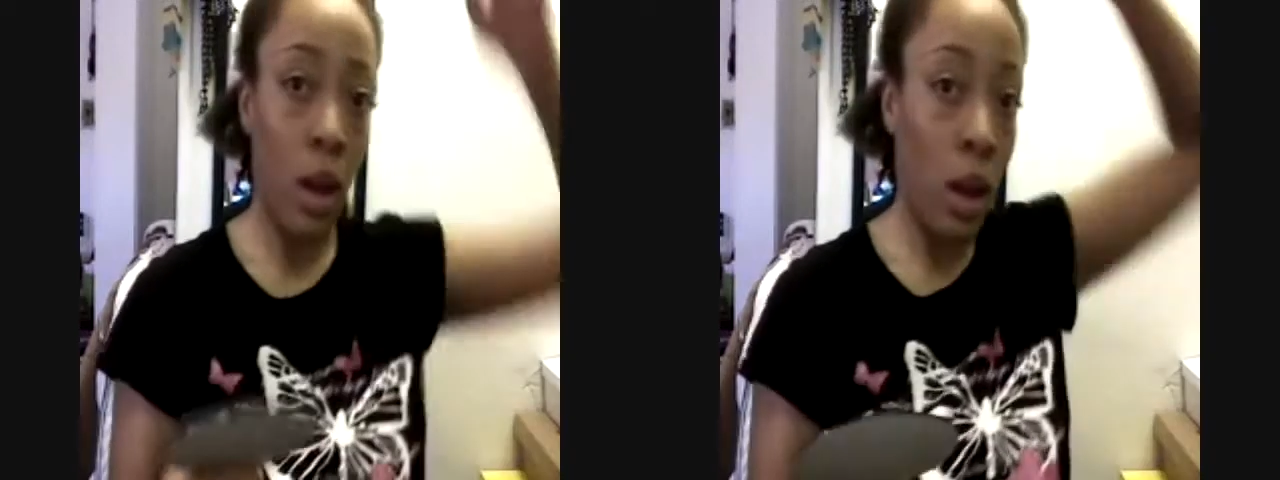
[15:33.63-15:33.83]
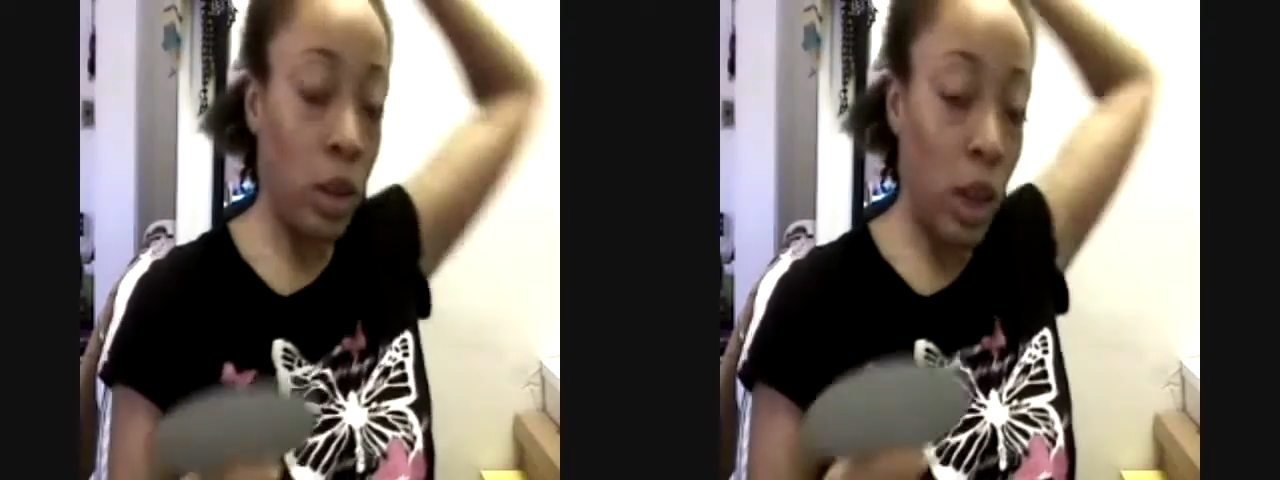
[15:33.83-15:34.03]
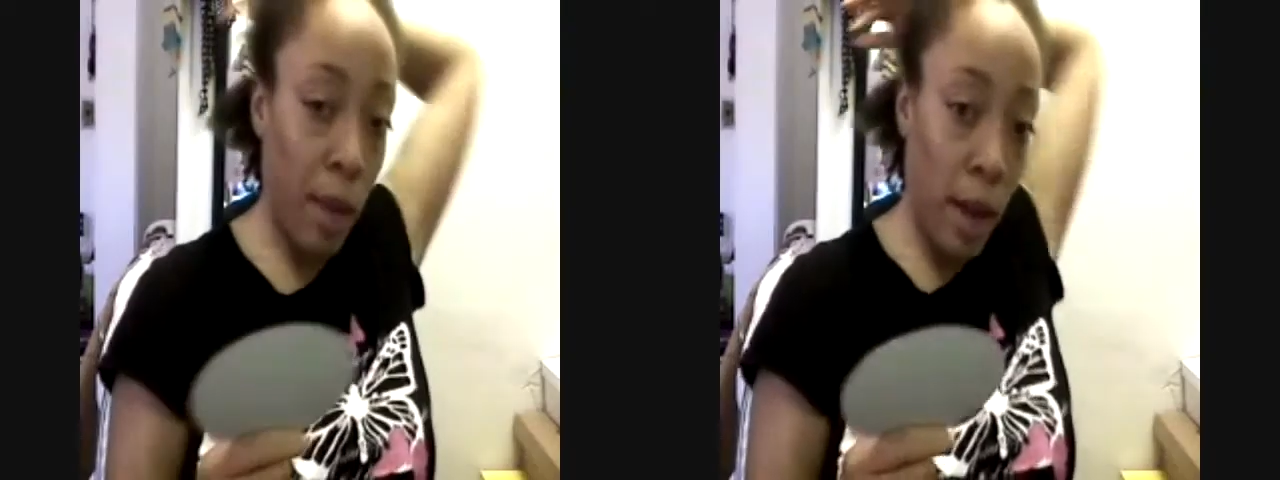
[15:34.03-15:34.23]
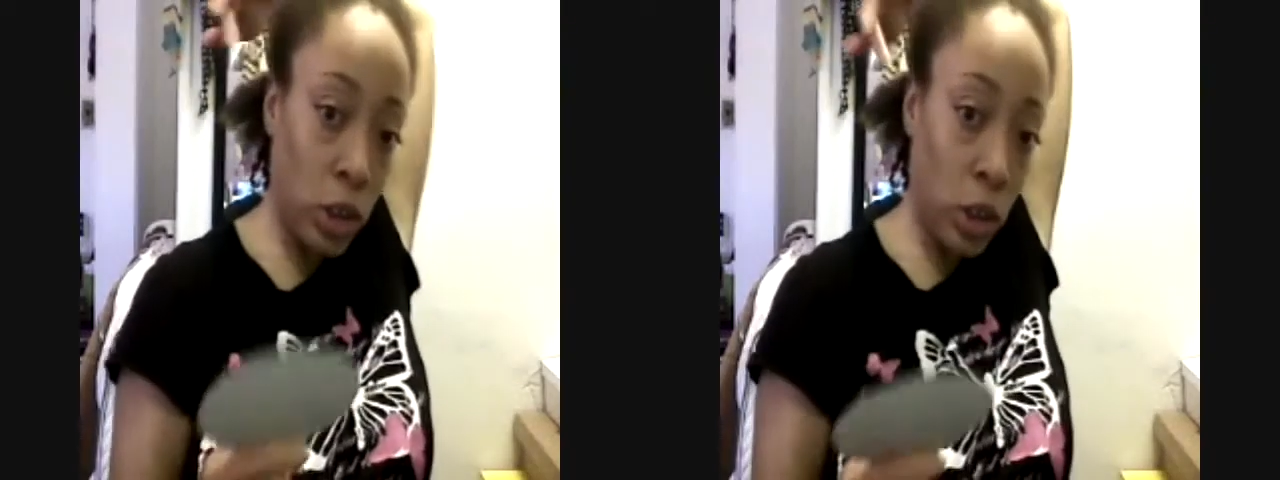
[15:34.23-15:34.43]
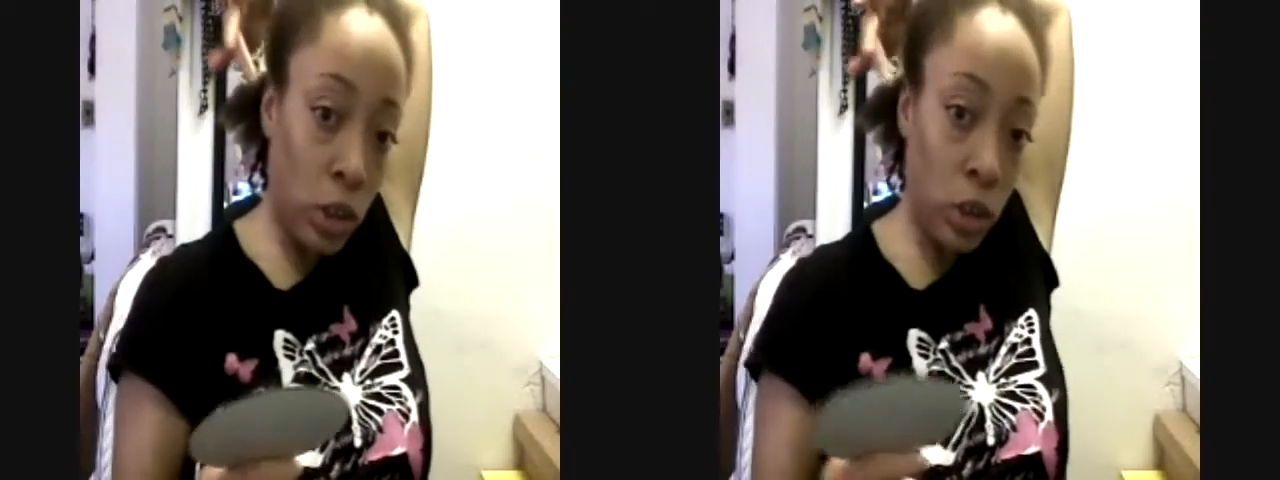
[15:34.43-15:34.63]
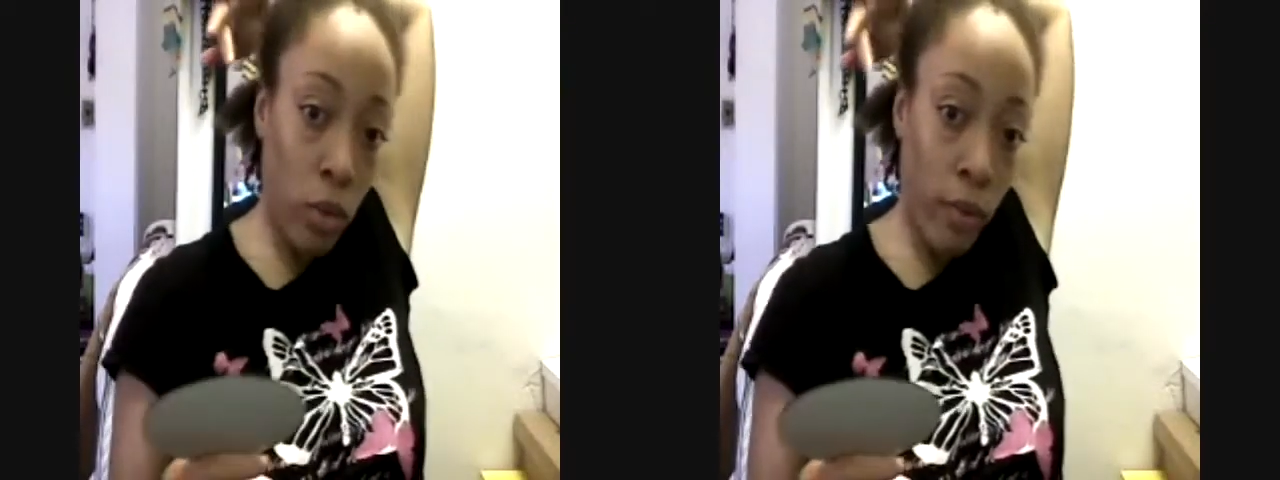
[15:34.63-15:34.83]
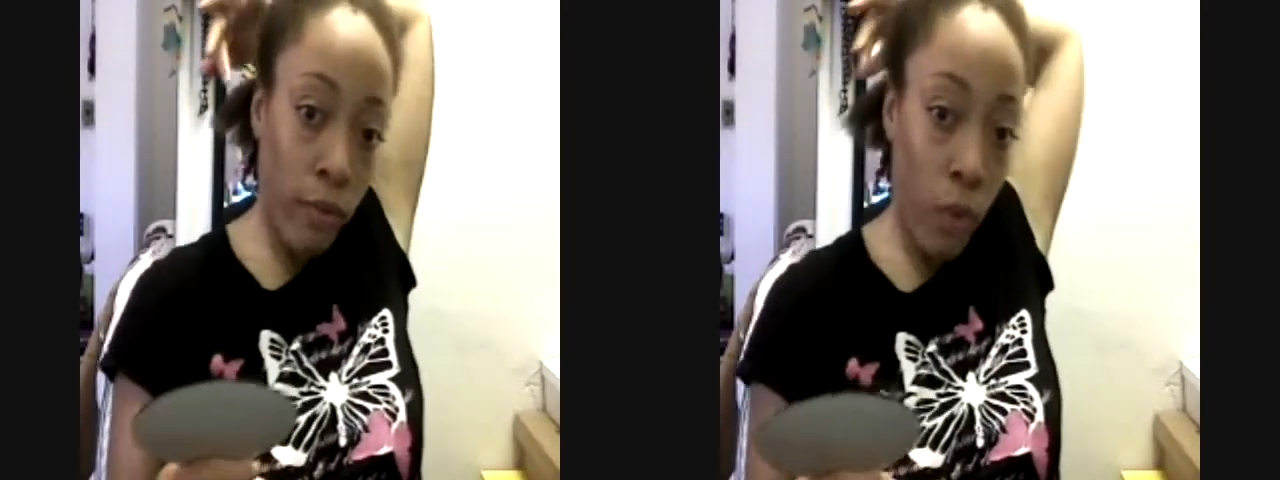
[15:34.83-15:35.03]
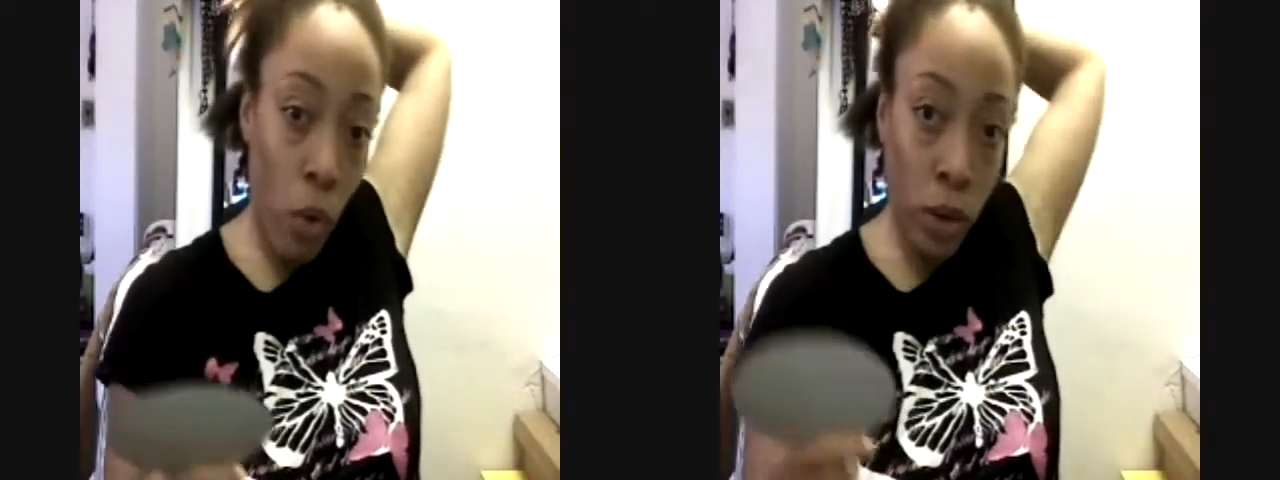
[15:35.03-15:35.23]
So I'm actually going to do
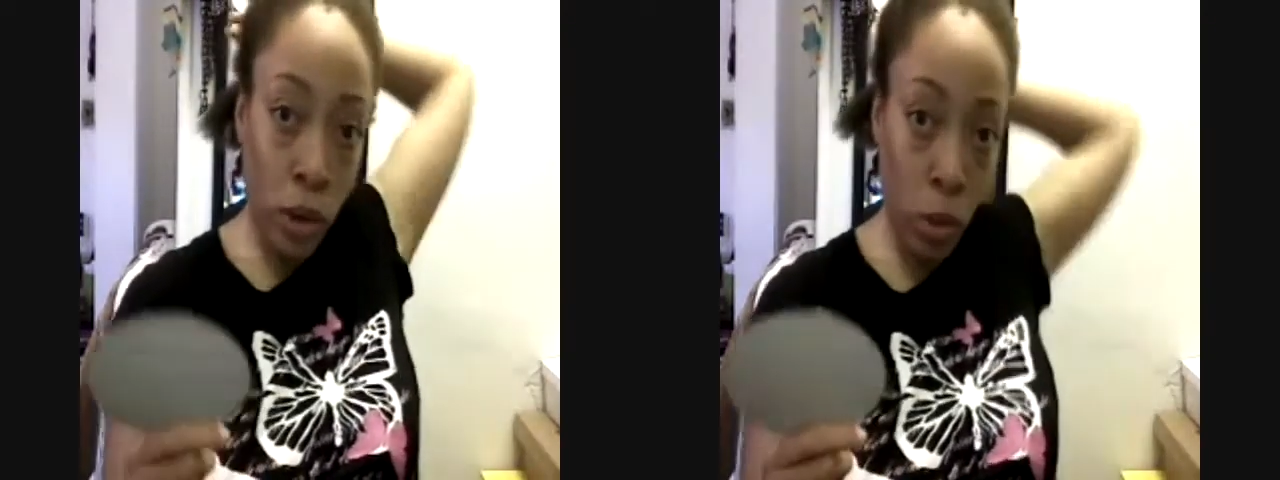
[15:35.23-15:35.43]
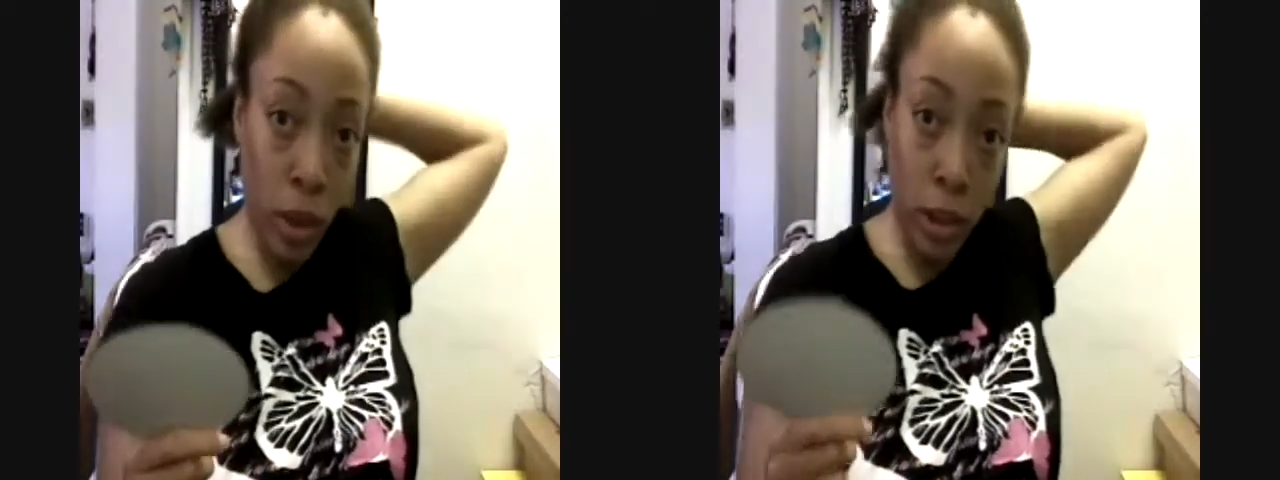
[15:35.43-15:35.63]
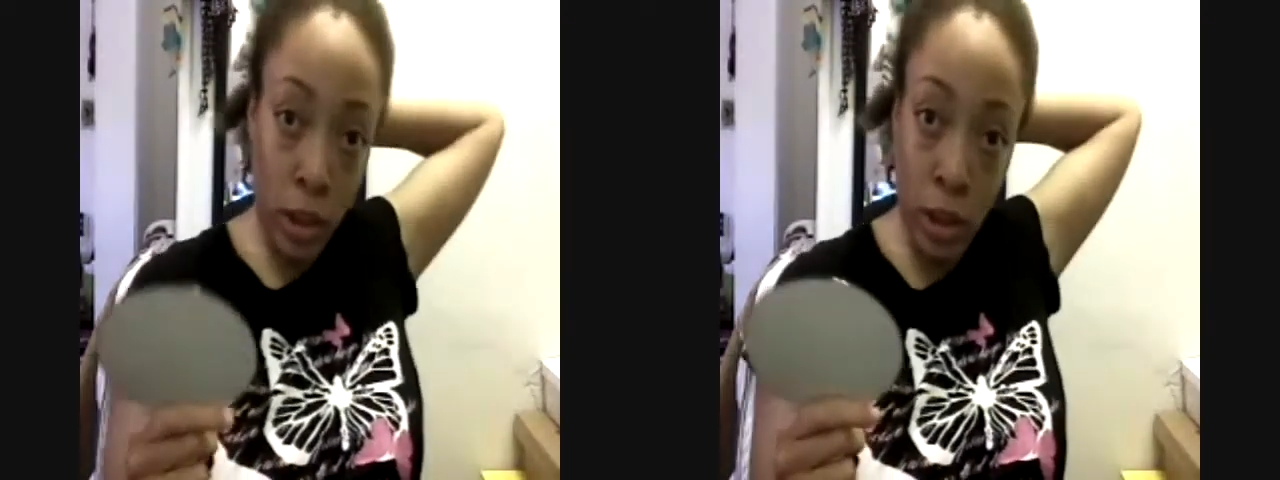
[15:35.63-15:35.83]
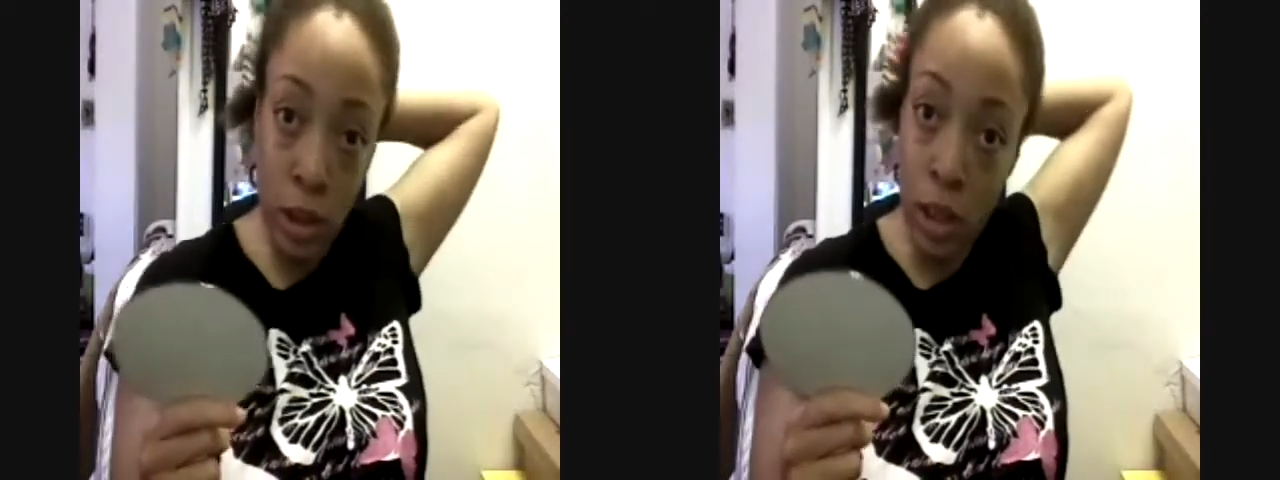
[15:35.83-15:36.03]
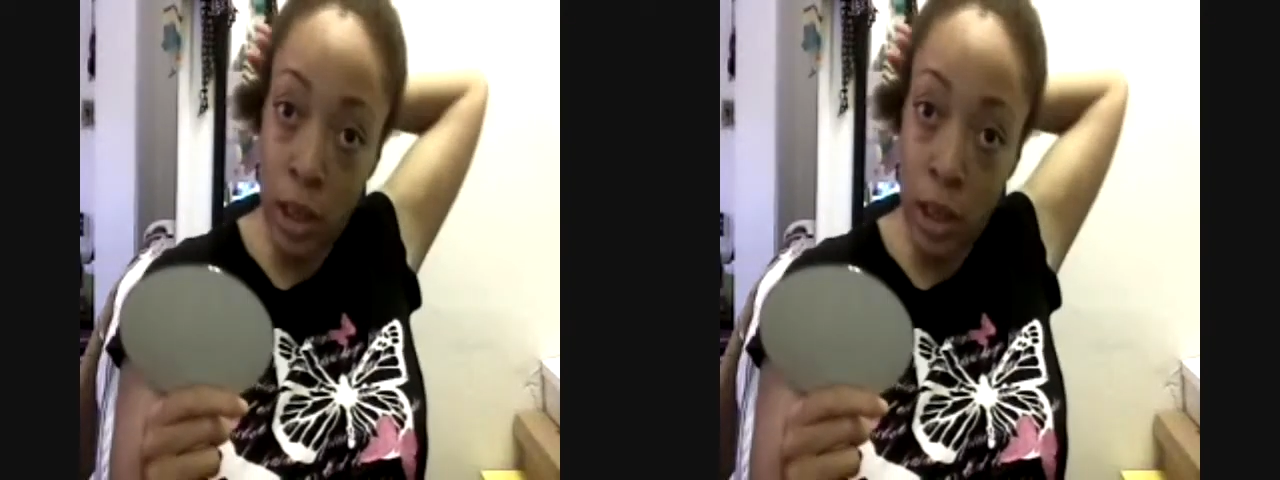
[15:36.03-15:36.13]
4 twists,